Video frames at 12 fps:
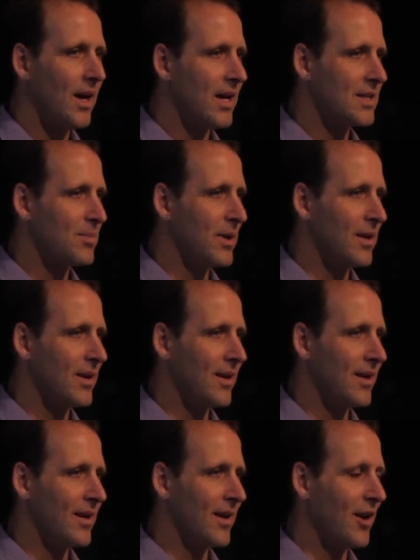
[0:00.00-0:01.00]
has been
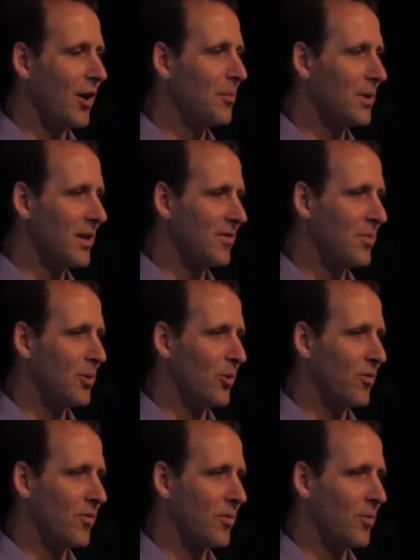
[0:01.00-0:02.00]
an
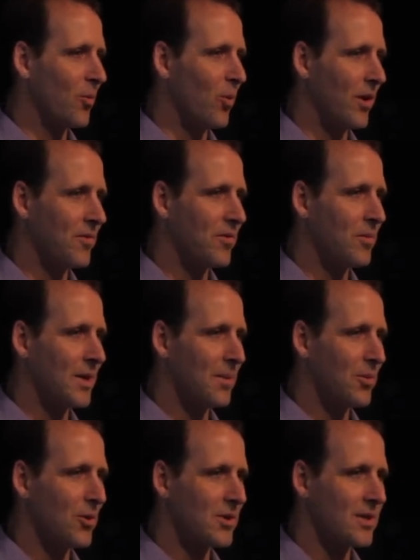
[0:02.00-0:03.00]
unbelievable one for me
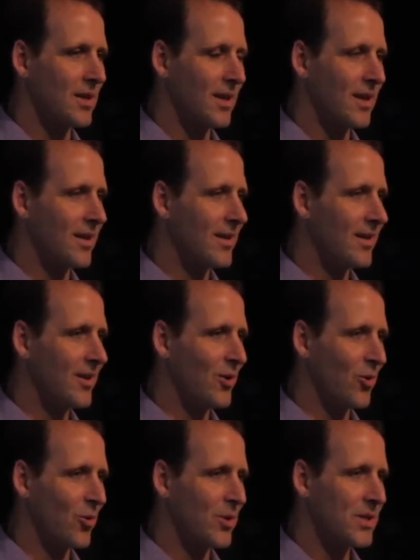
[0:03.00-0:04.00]
personally. You
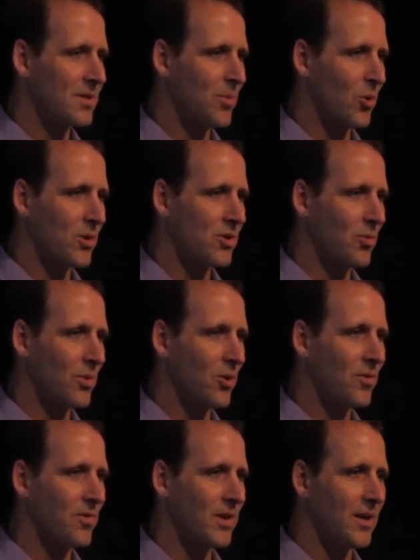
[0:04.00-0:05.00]
know, Chris spoke so
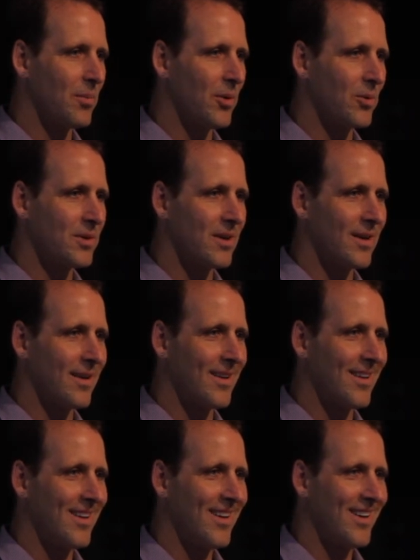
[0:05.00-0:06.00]
beautifully about
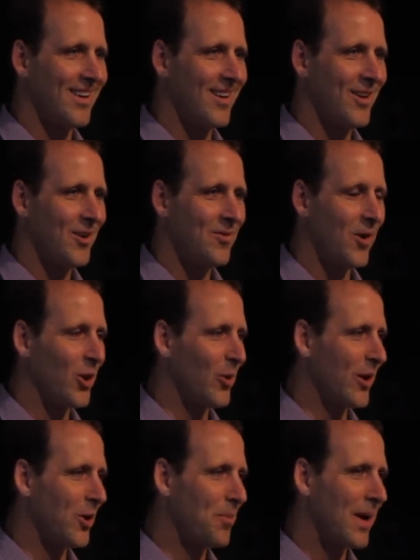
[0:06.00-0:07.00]

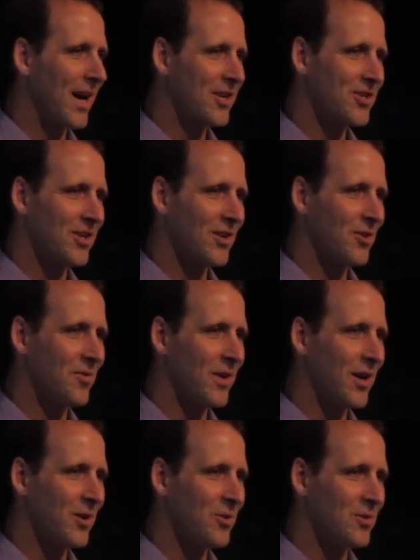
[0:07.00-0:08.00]
following your passion and your
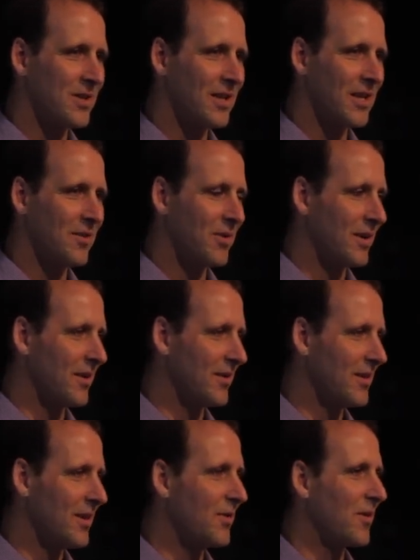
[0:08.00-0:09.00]
values and
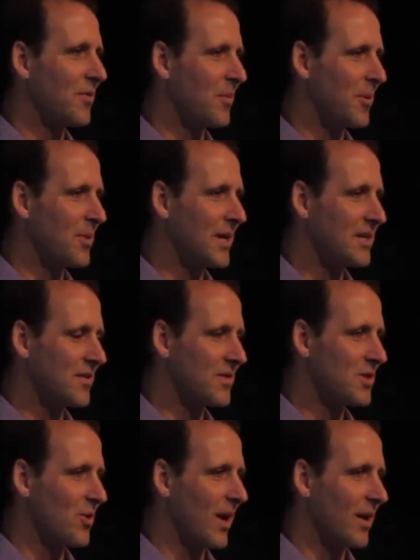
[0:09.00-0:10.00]
living from a place of
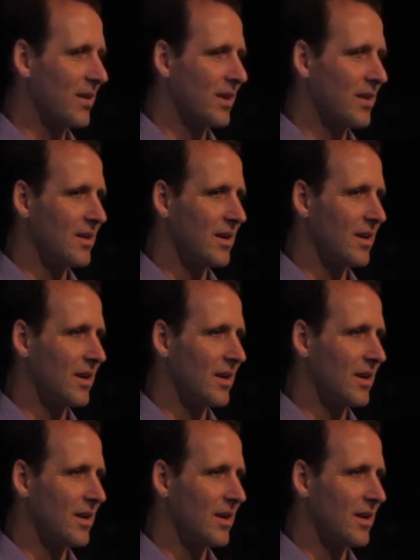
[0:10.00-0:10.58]
strength. And